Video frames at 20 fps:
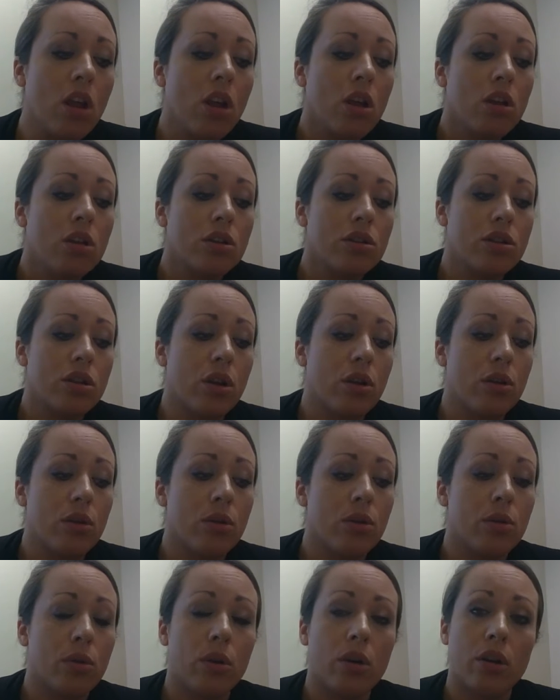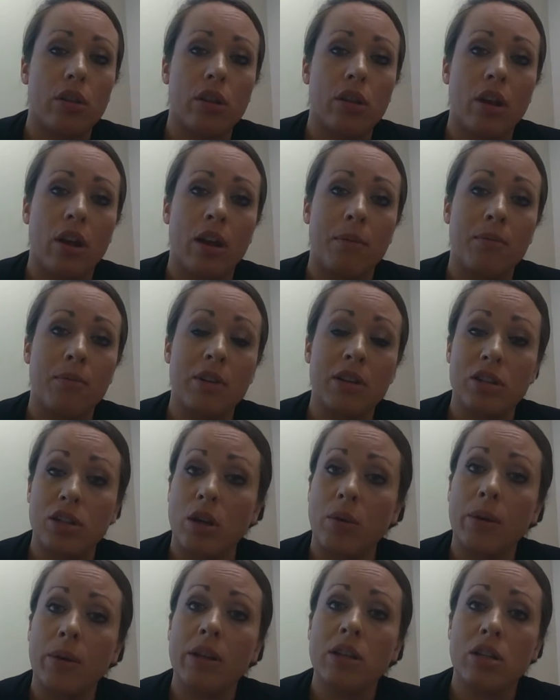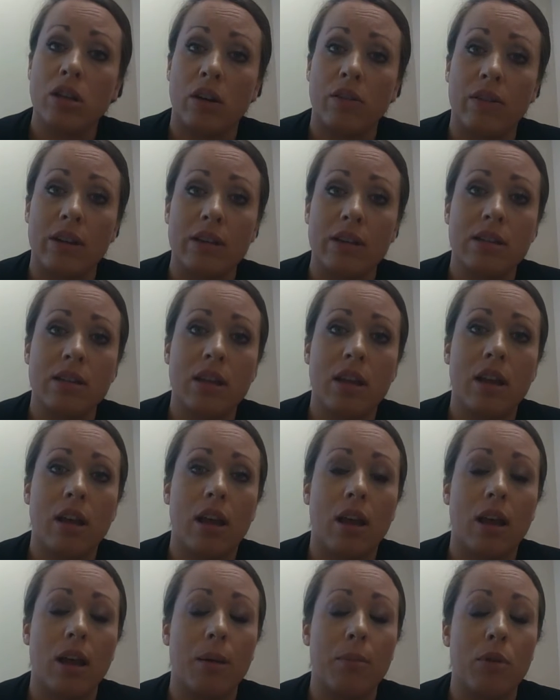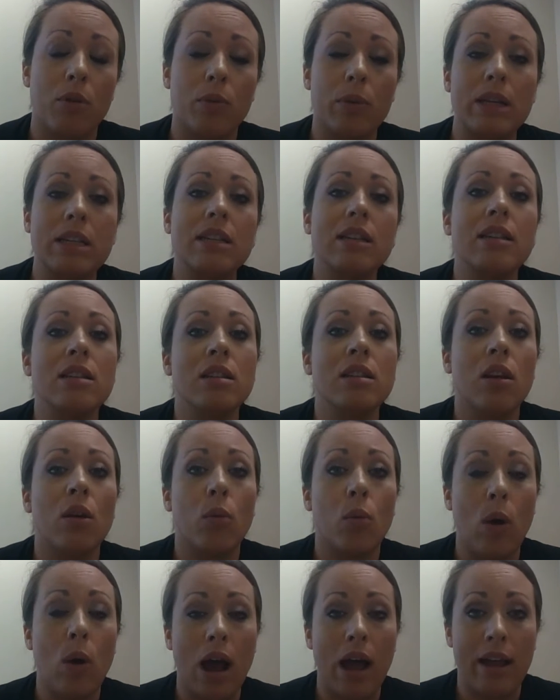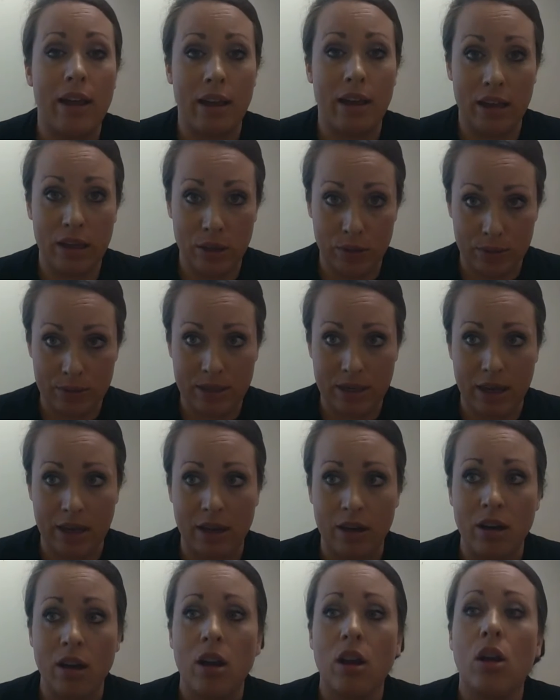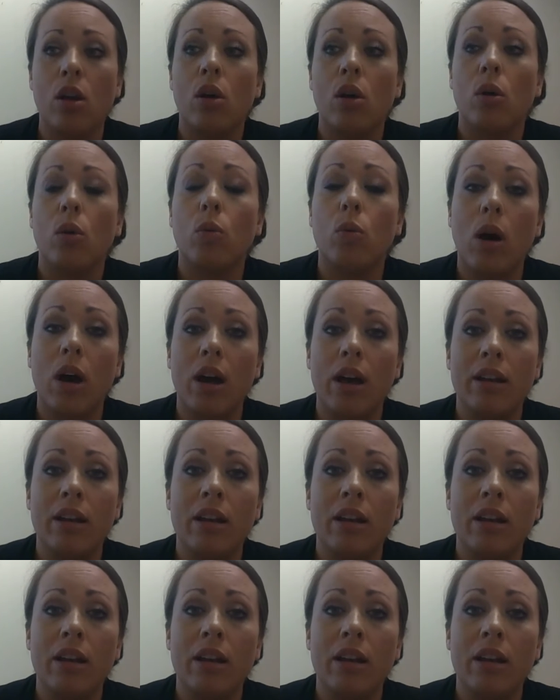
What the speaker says: So the showing service, the reasons why I use it, one